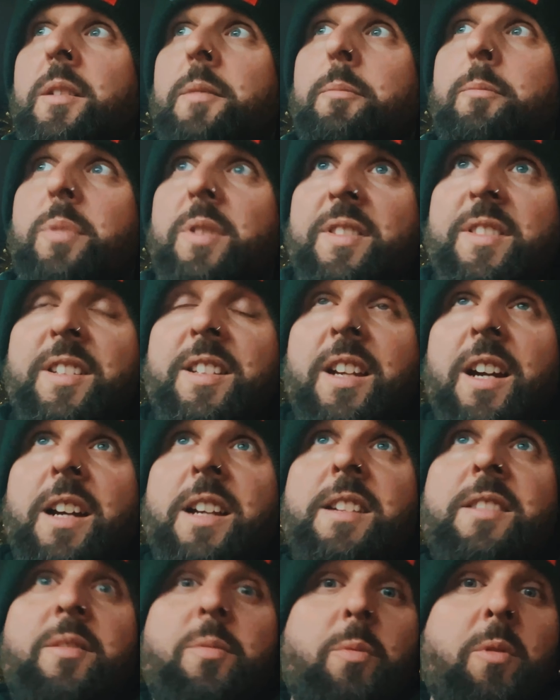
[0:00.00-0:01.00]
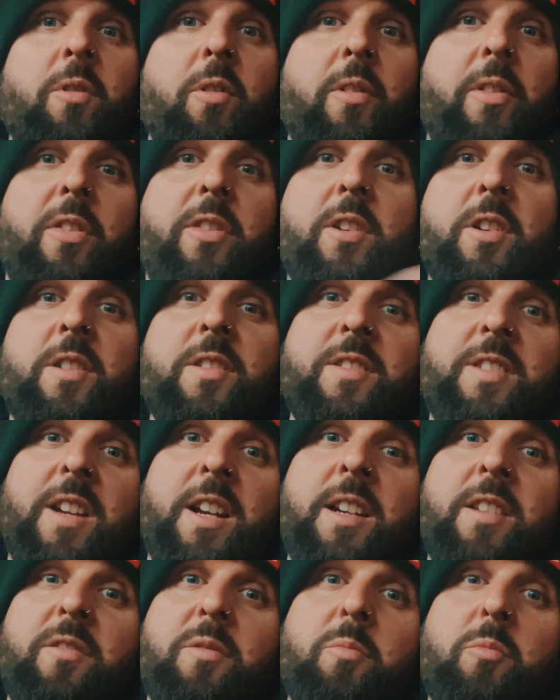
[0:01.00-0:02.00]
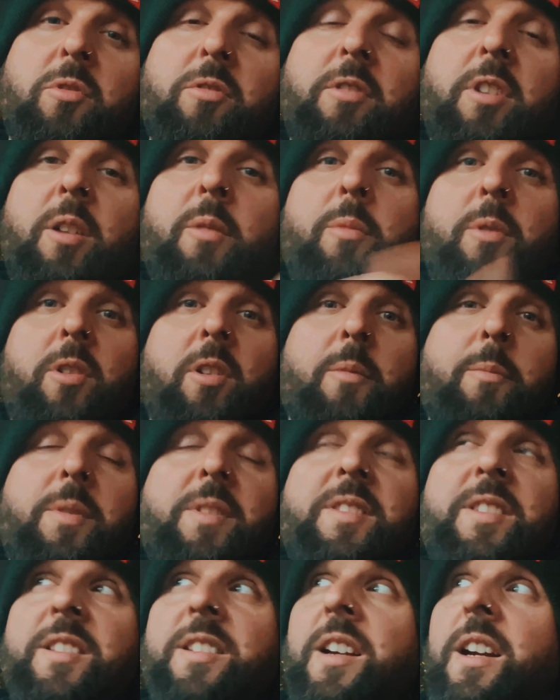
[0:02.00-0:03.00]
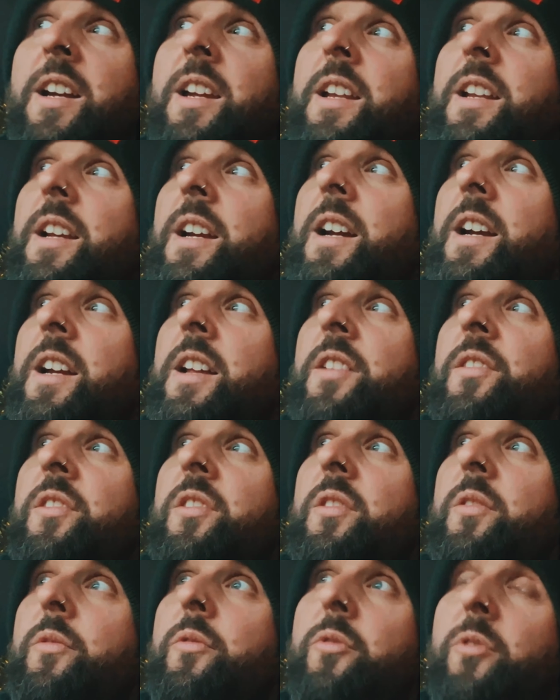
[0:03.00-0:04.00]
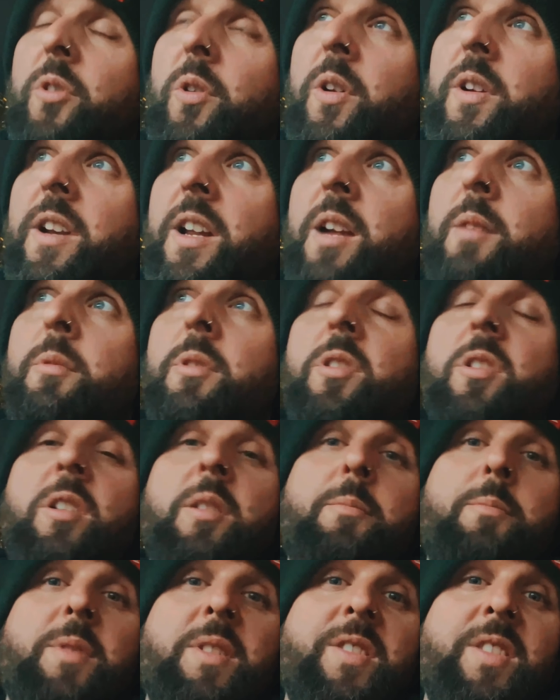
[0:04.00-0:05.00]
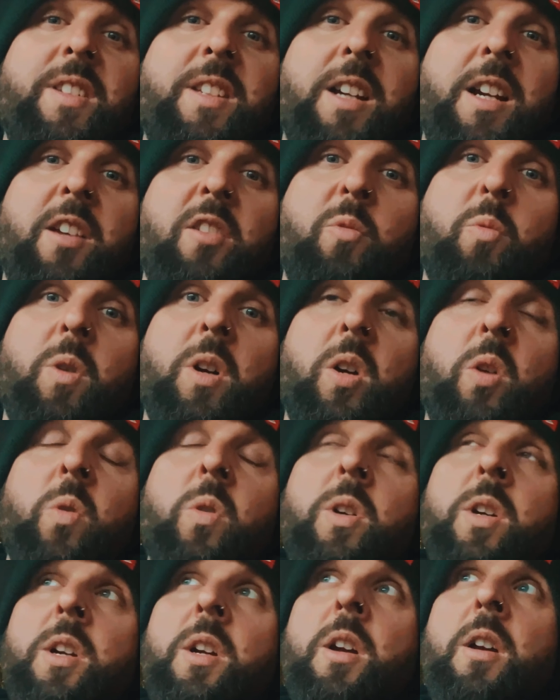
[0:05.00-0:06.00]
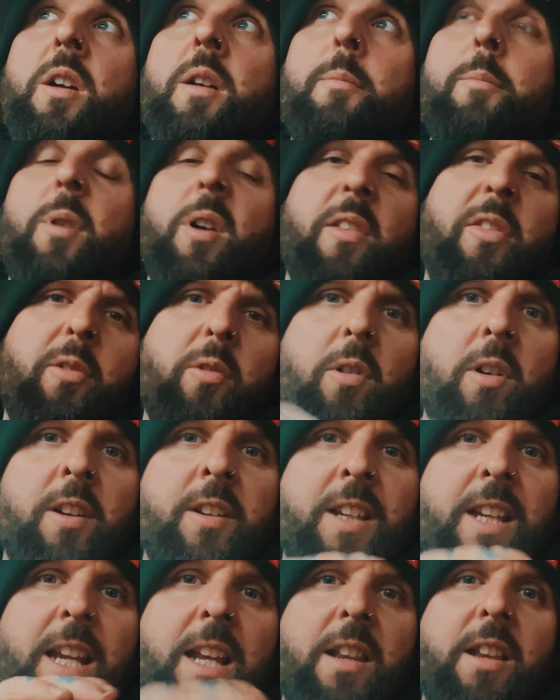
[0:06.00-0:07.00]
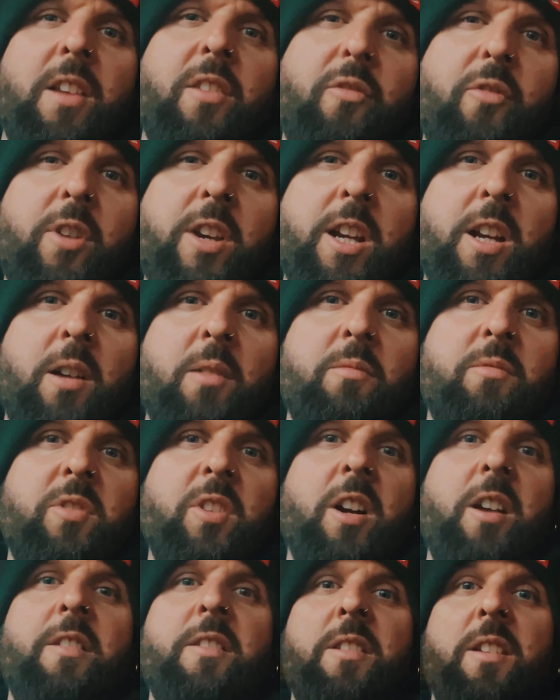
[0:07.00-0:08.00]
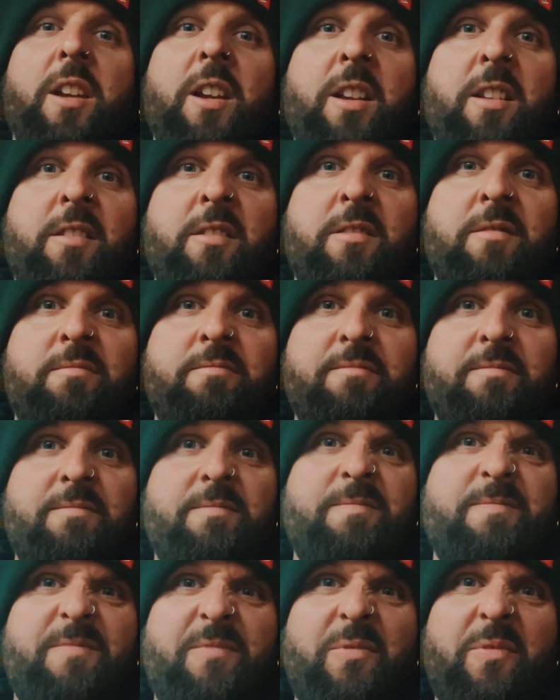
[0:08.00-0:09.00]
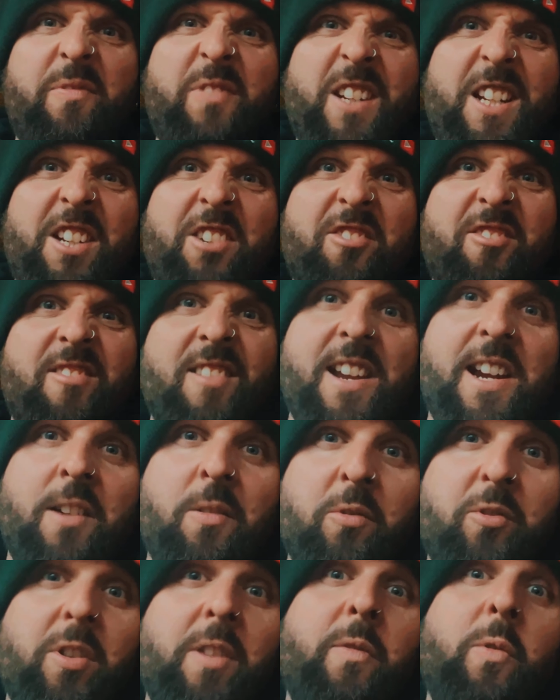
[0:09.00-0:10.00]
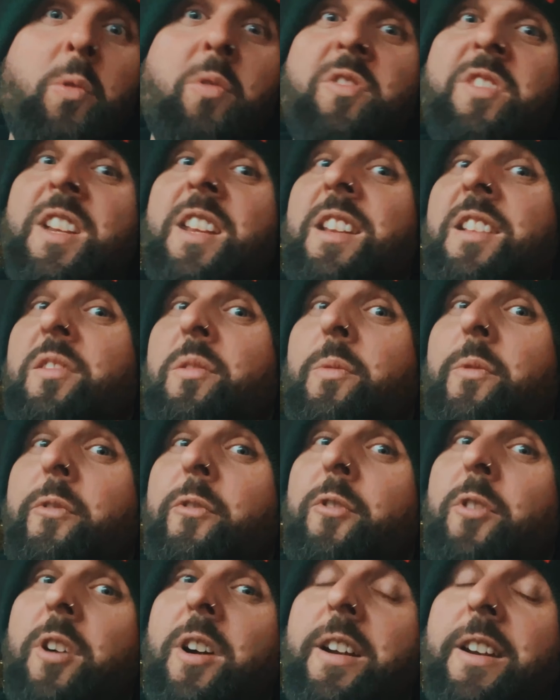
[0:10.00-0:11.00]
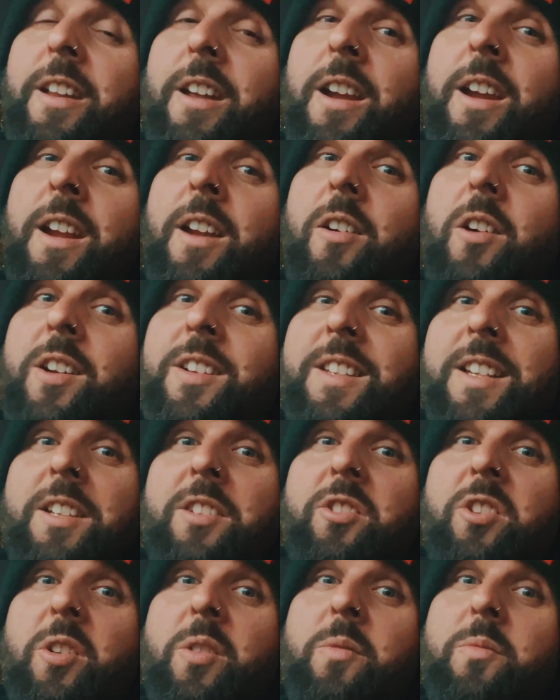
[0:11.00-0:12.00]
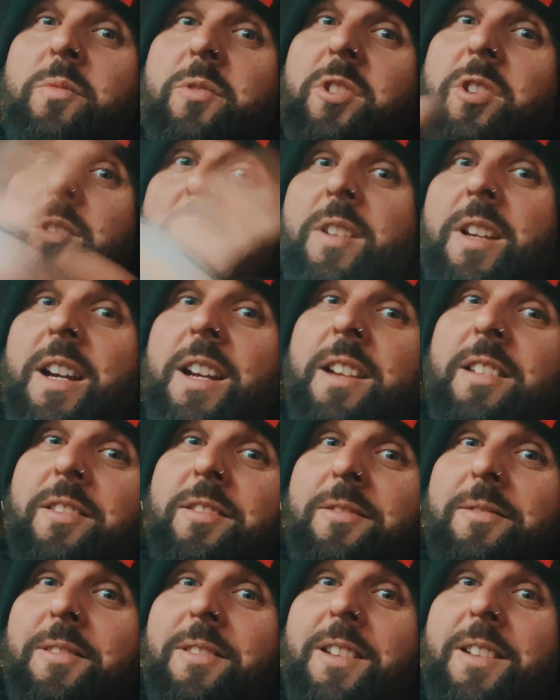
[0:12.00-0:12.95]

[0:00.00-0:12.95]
busy days. We've got Thursday tomorrow. We've got a busy day, and Friday we've got a busy day as well. But I thought I'd get this video done and finished now. So if you're seeing this on Friday, I did do two days